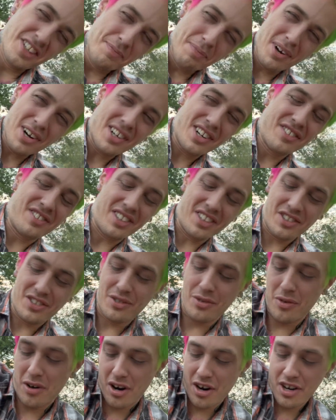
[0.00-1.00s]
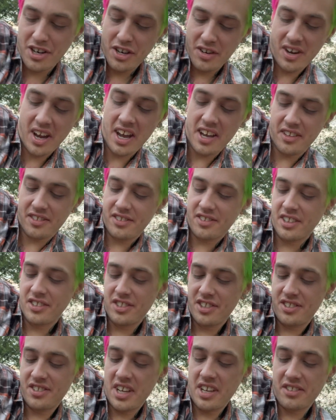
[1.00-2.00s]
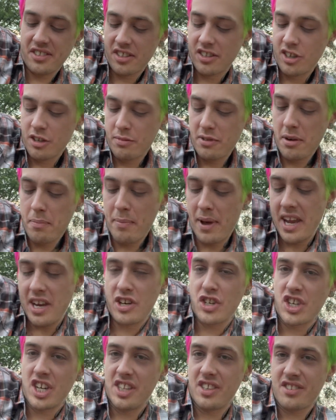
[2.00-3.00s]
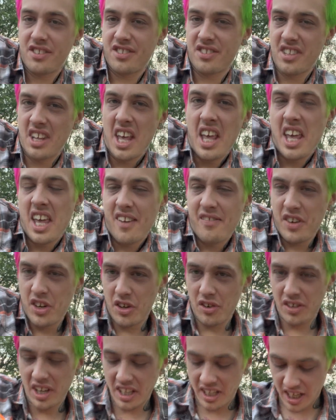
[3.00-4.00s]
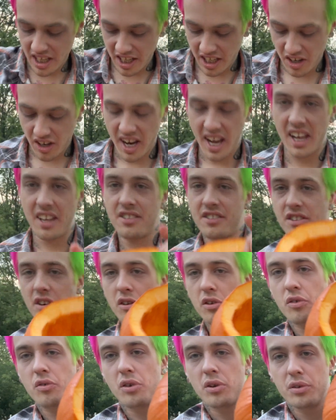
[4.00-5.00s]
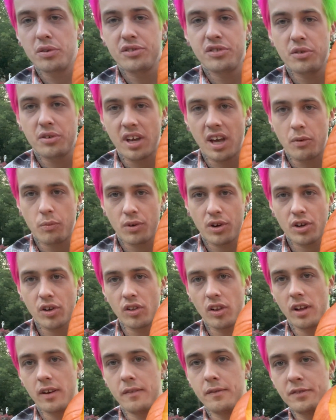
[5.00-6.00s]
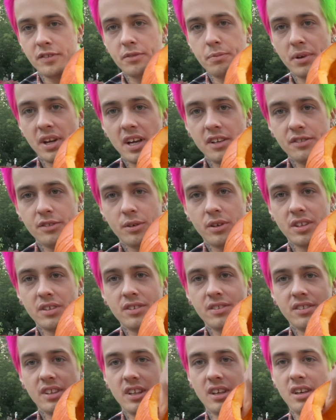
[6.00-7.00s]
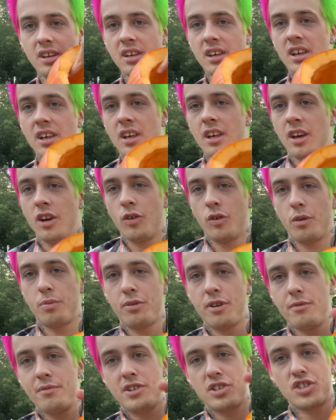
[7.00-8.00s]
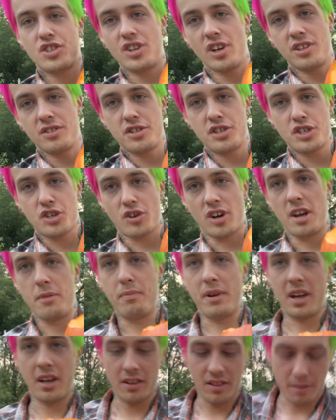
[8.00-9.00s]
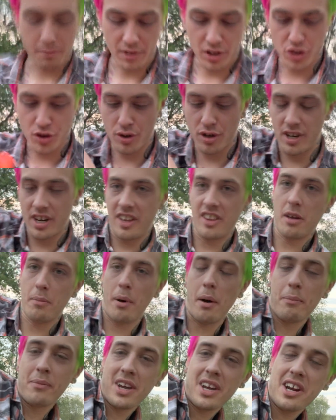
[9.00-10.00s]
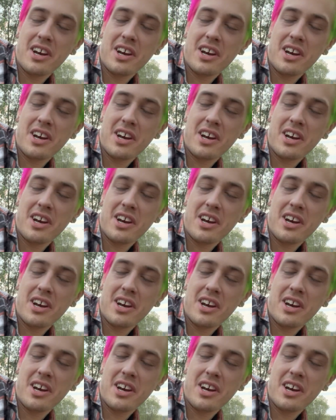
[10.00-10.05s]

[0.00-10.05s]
part isn't too hard, you guys. It just takes a little bit of patience. If you don't like getting your hands all gross, you can wear gloves, but as you can see, we're pretty much done scraping the majority of the pumpkin